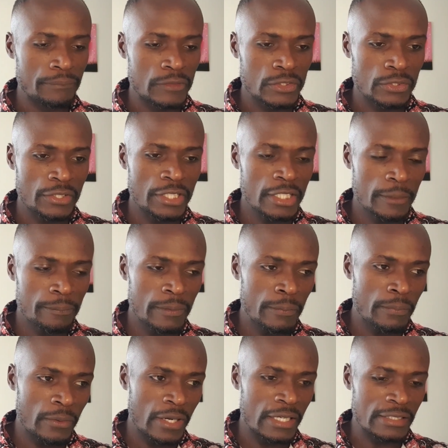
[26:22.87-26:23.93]
So here
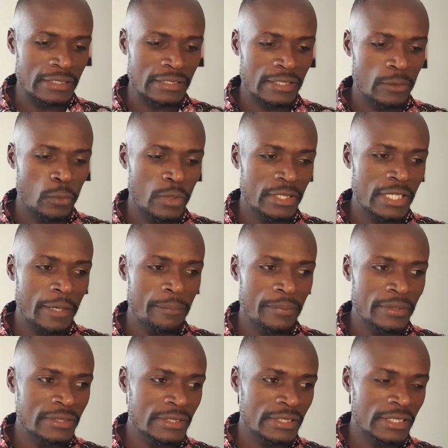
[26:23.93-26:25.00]
people ask, what
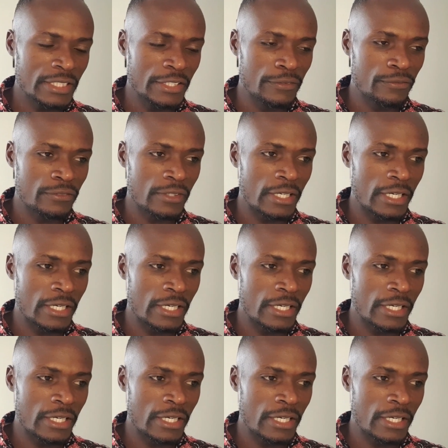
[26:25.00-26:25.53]
happens if